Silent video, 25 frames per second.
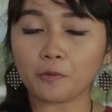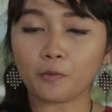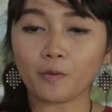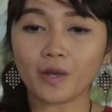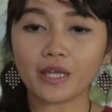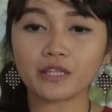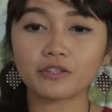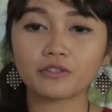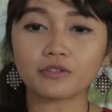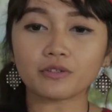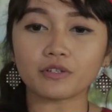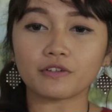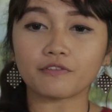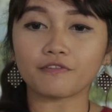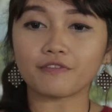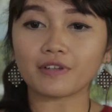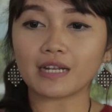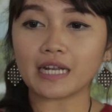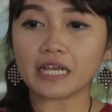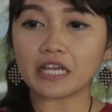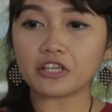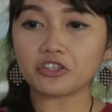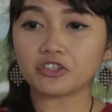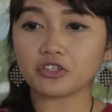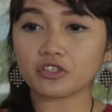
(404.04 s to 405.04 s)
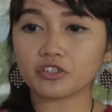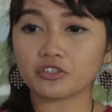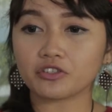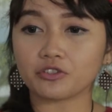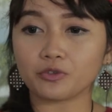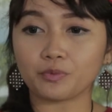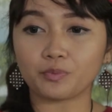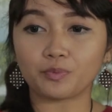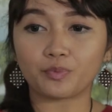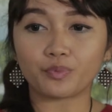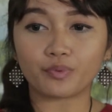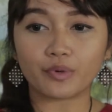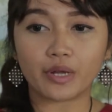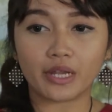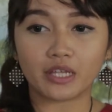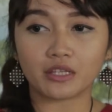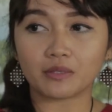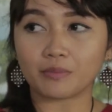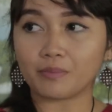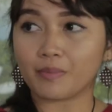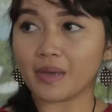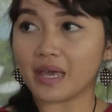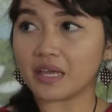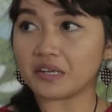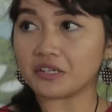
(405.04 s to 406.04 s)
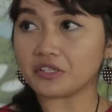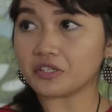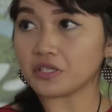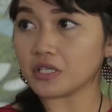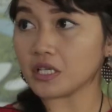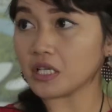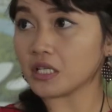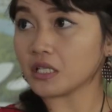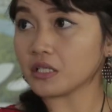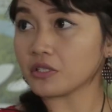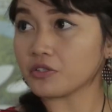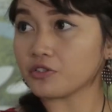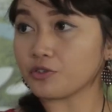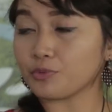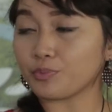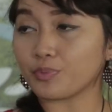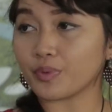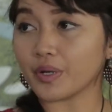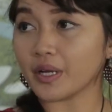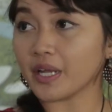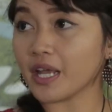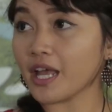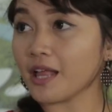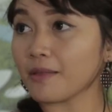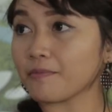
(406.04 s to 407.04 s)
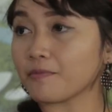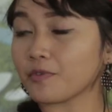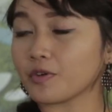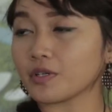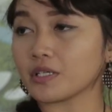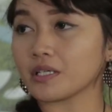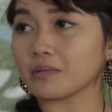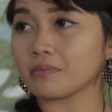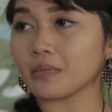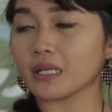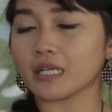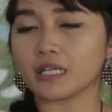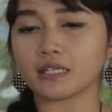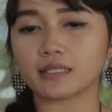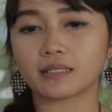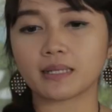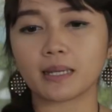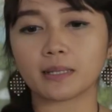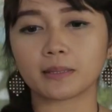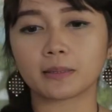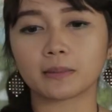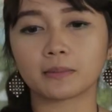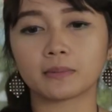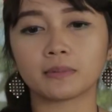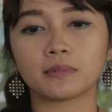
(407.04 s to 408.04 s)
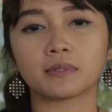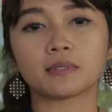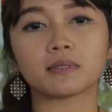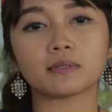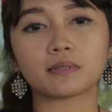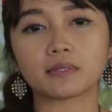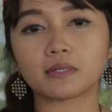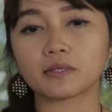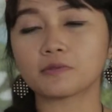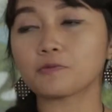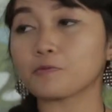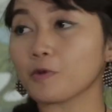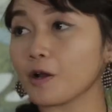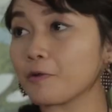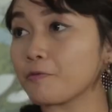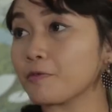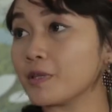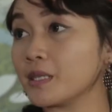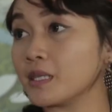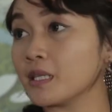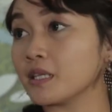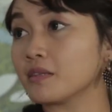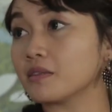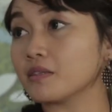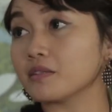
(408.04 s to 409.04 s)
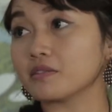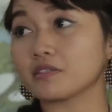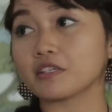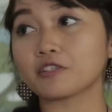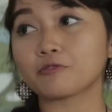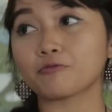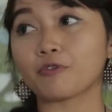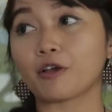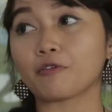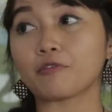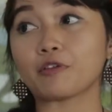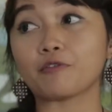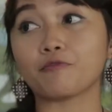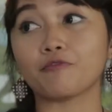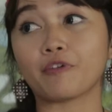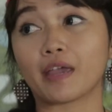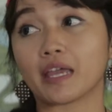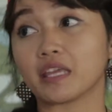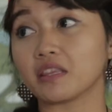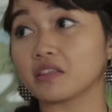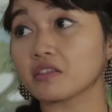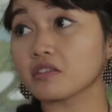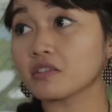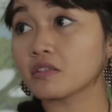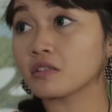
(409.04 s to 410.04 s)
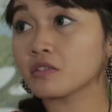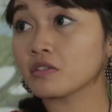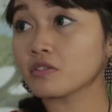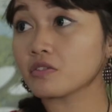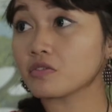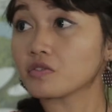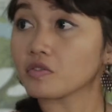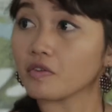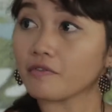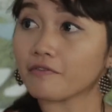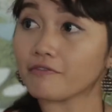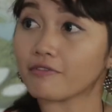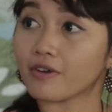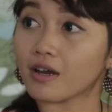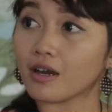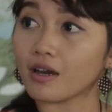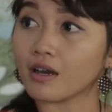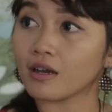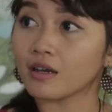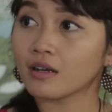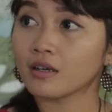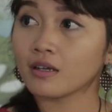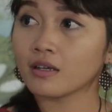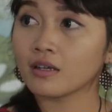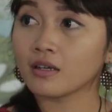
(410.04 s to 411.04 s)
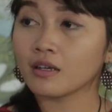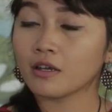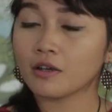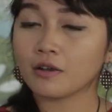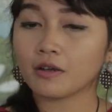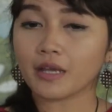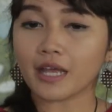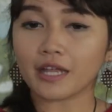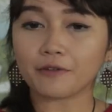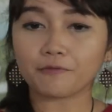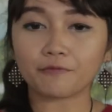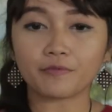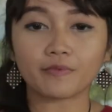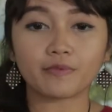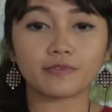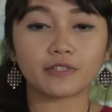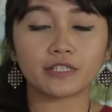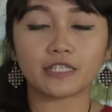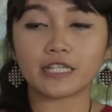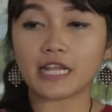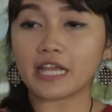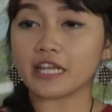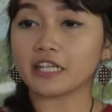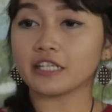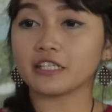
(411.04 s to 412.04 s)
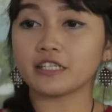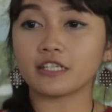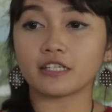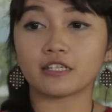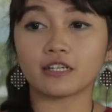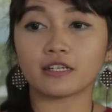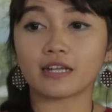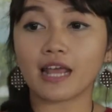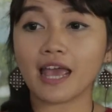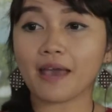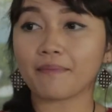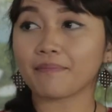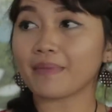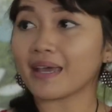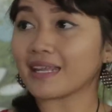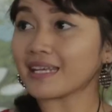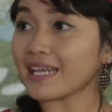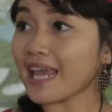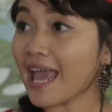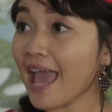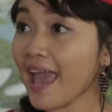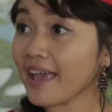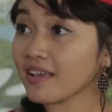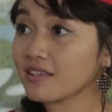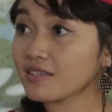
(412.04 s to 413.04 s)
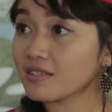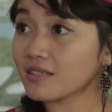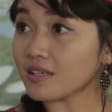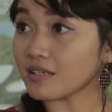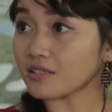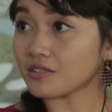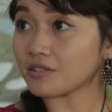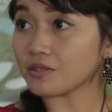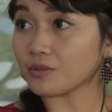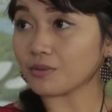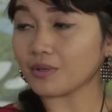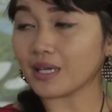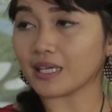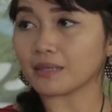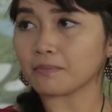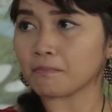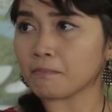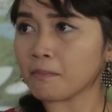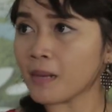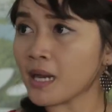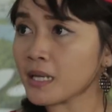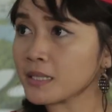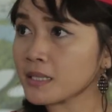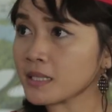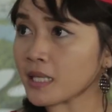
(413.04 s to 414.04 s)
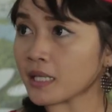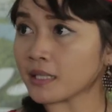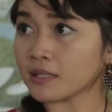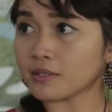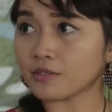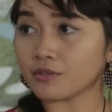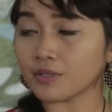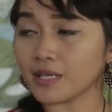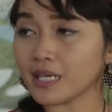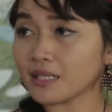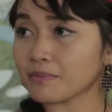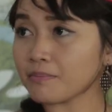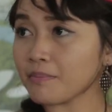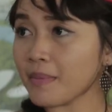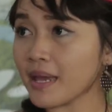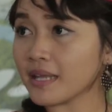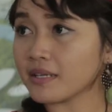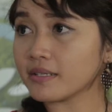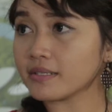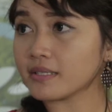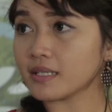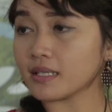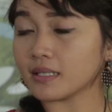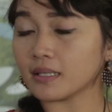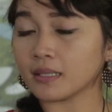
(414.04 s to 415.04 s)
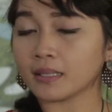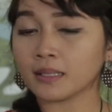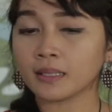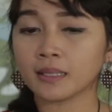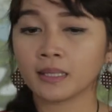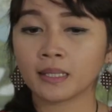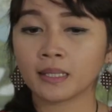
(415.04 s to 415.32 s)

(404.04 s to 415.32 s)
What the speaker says: went to the villages to bring the medicine, to bring help for them, and I said, this is what we need, this is what we wait so far. And they didn't have any access to get masks and to get medicine.